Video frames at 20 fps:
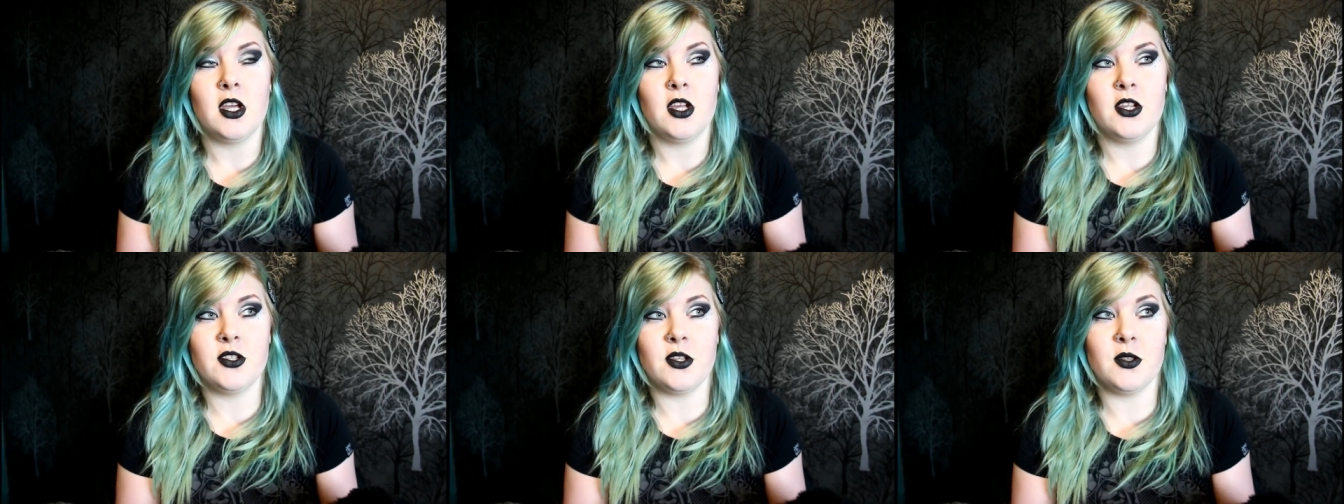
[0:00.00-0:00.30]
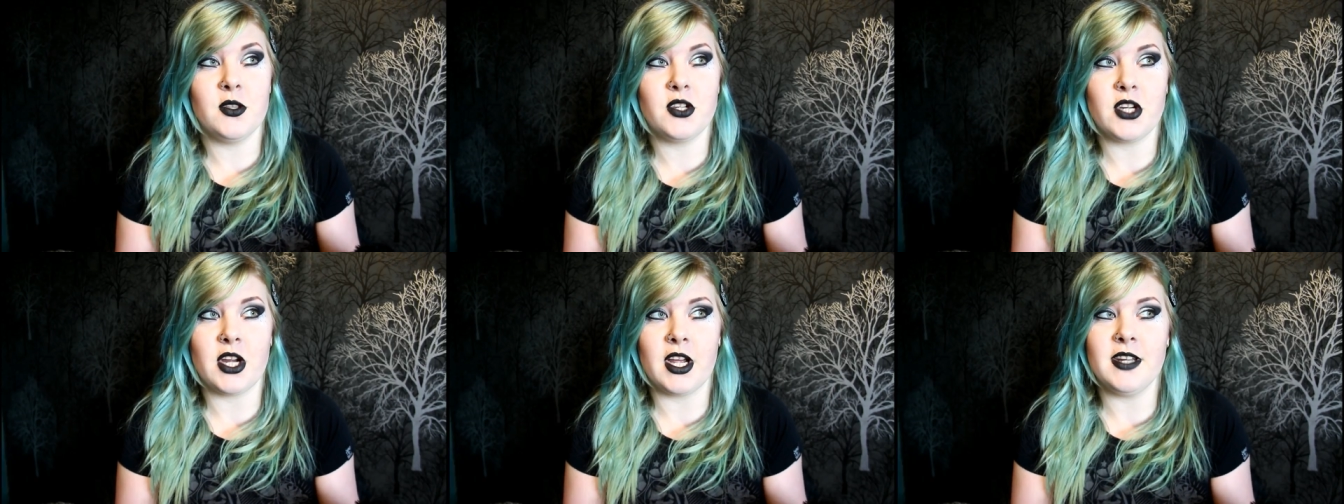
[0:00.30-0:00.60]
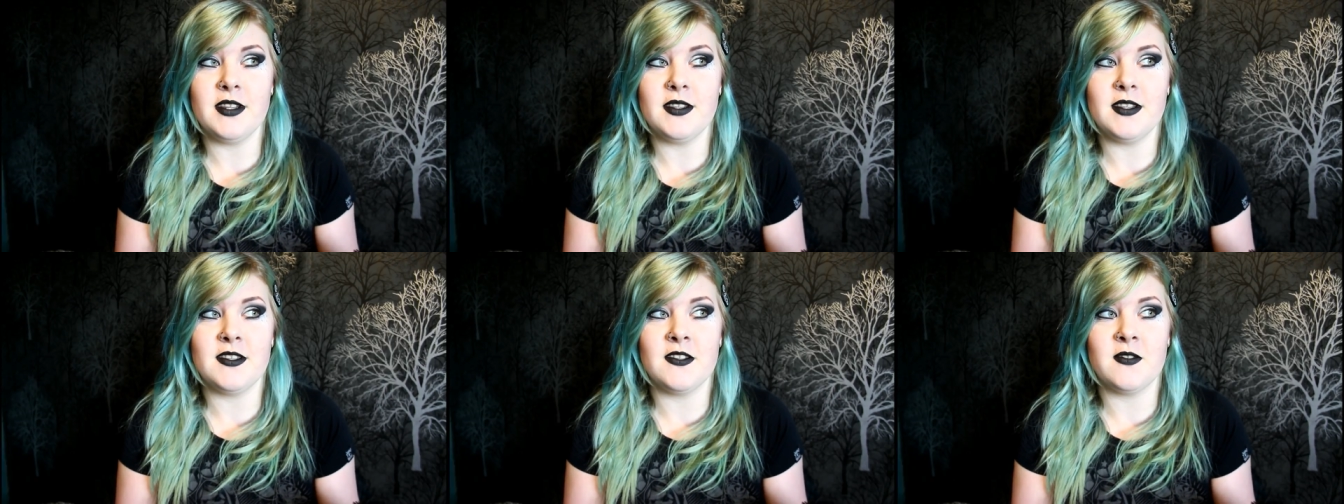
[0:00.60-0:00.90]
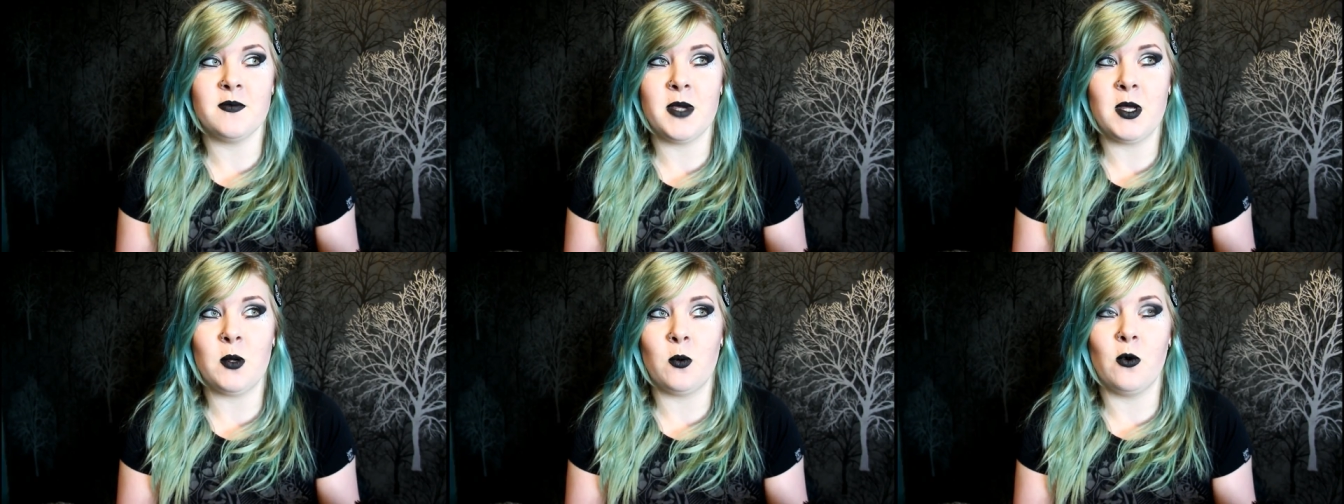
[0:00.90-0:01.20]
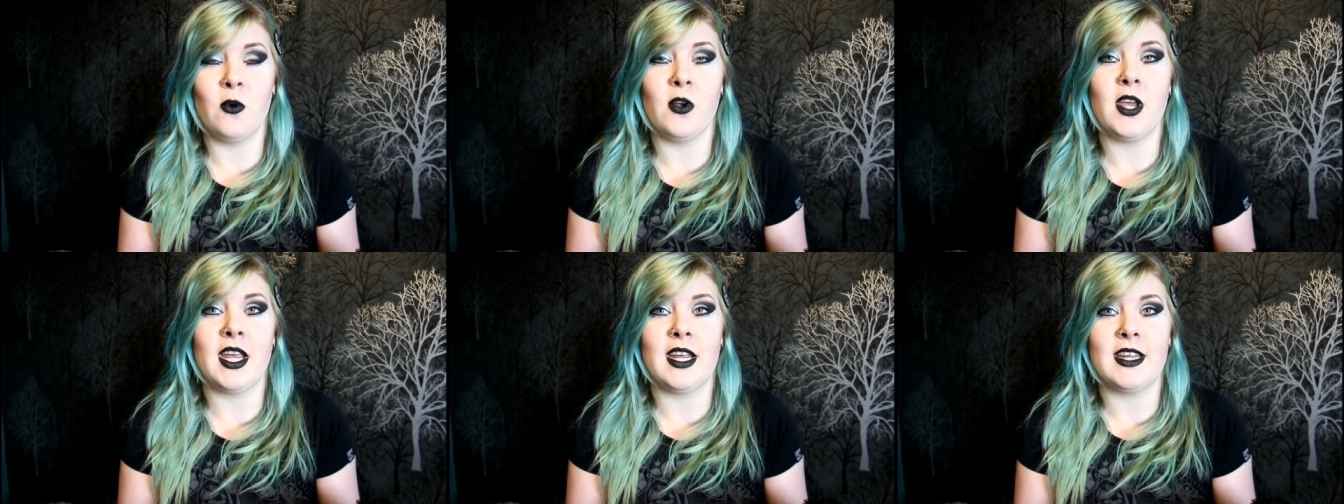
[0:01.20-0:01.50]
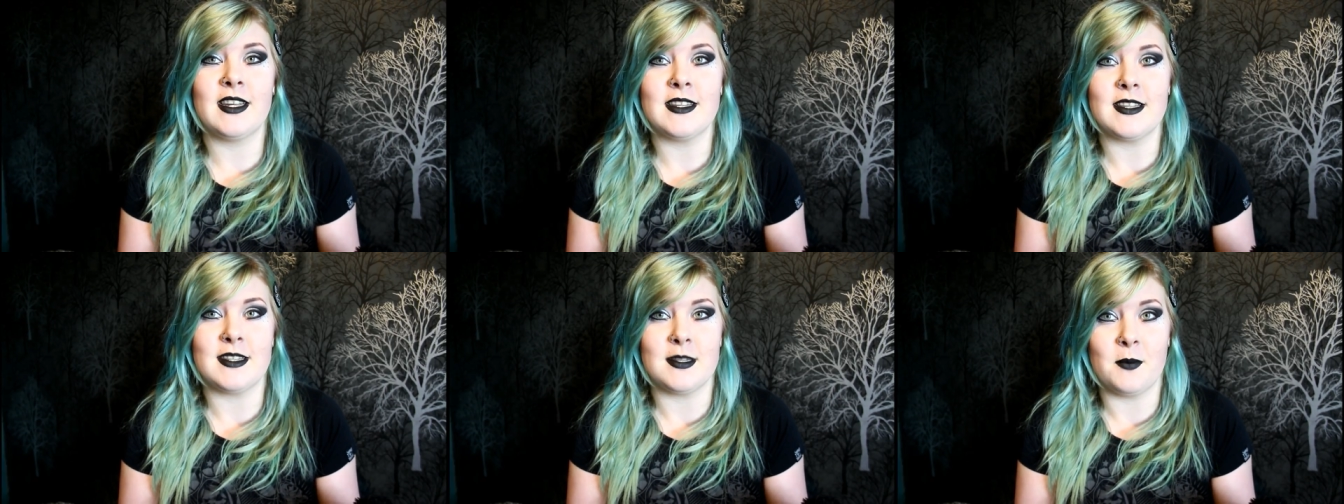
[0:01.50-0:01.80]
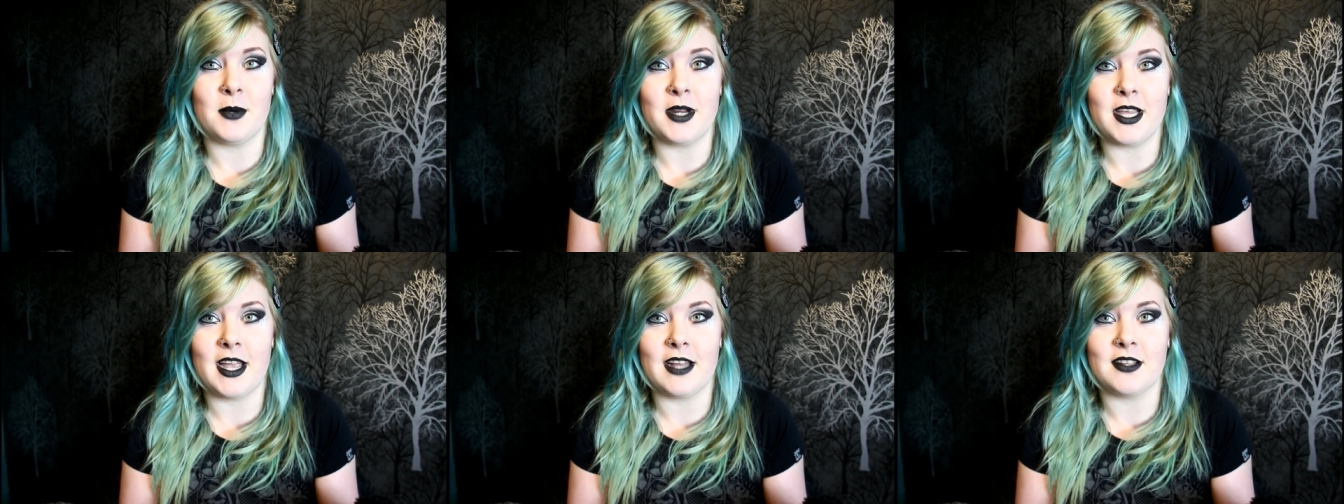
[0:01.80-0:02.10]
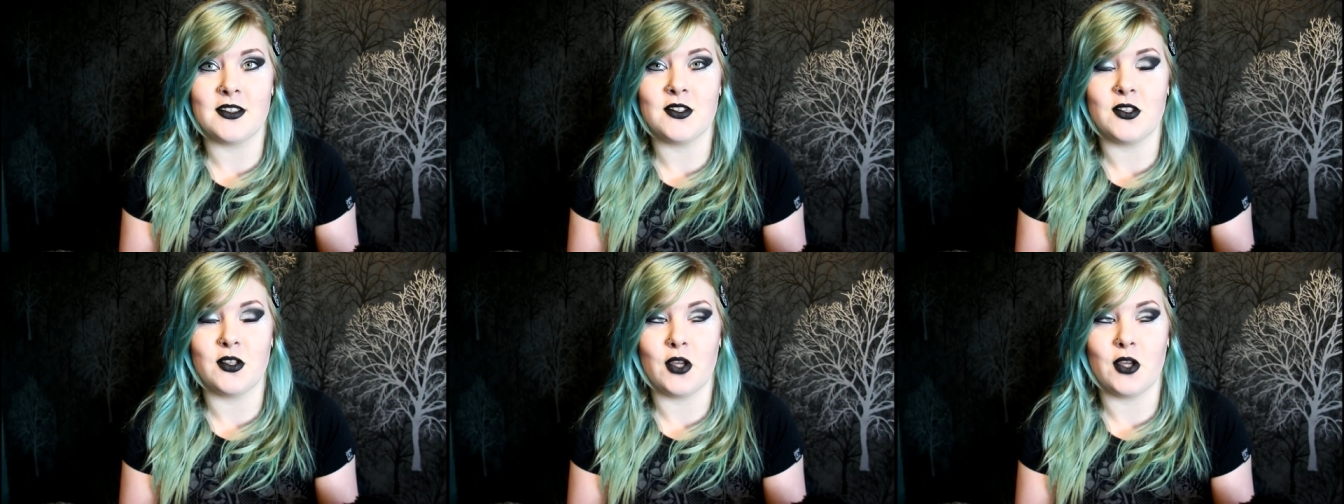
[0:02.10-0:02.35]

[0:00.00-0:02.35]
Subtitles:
so the chances of me walking into somebody else